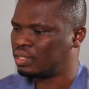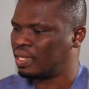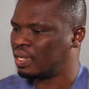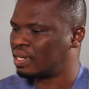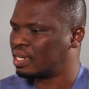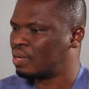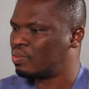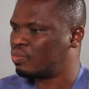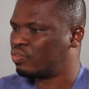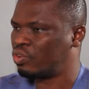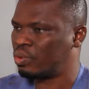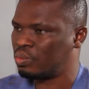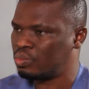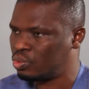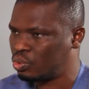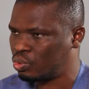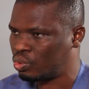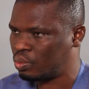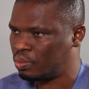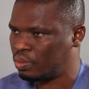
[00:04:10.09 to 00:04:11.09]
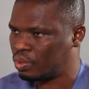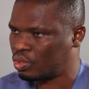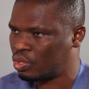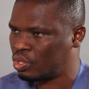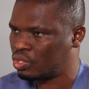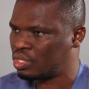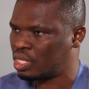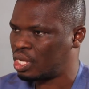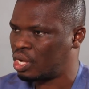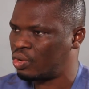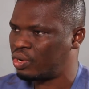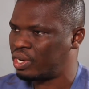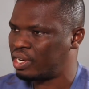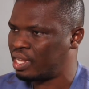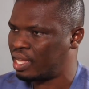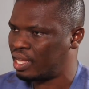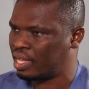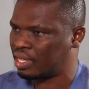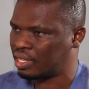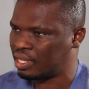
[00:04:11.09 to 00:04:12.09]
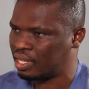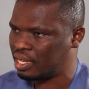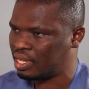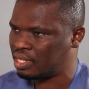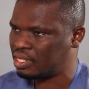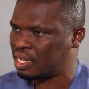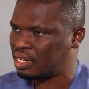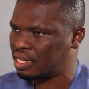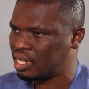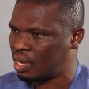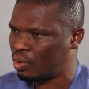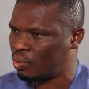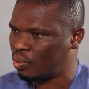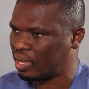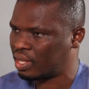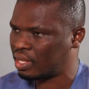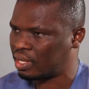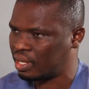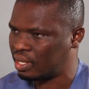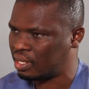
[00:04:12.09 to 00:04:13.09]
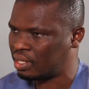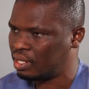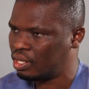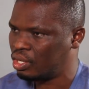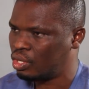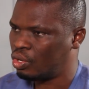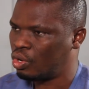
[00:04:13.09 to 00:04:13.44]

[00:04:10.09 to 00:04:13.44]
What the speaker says: take them from you because they are already engaged and they are working.